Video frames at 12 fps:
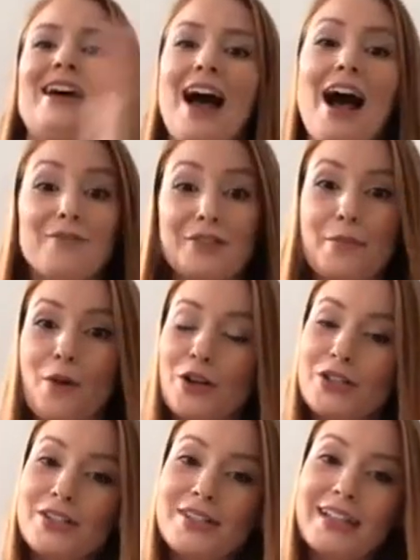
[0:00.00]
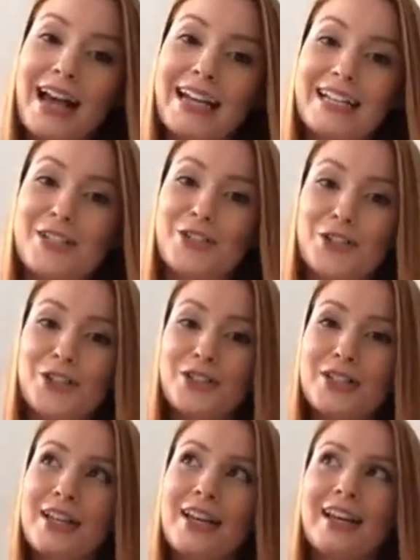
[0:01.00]
have their musts, and it's
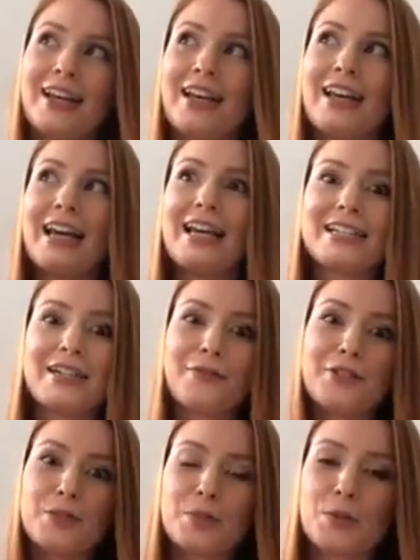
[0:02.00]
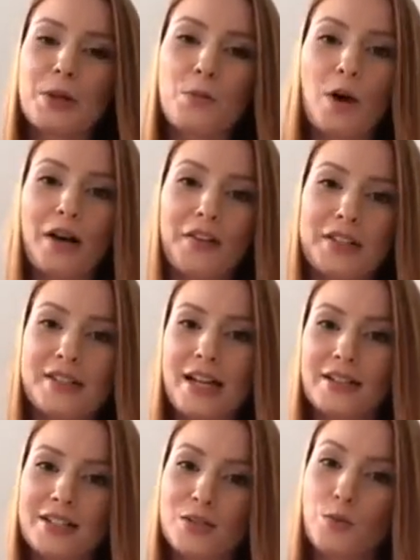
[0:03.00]
just a difference between what are their
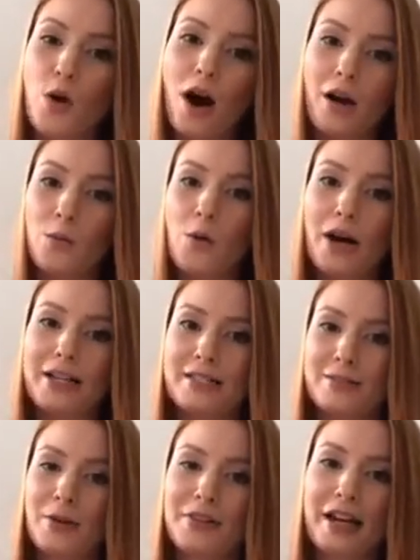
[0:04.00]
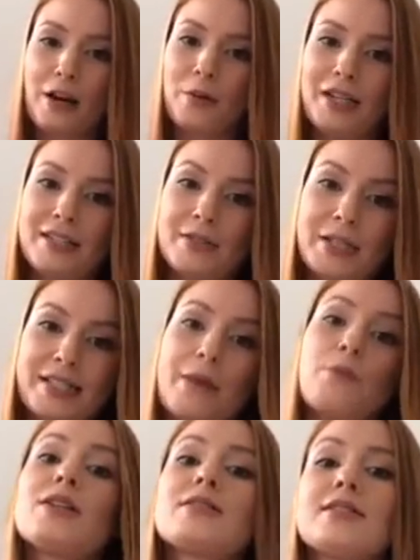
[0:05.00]
standards, what is what they are willing to
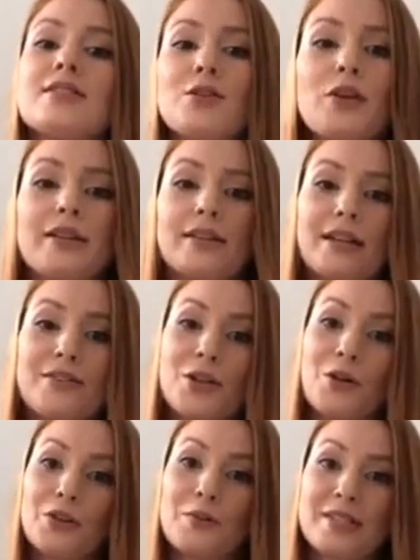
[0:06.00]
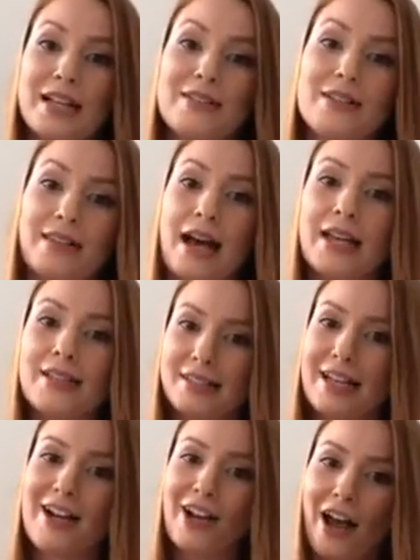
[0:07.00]
accept, what's the story that they've told themselves that is
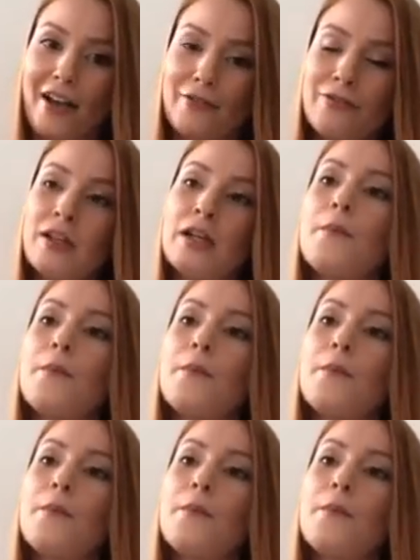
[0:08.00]
their life.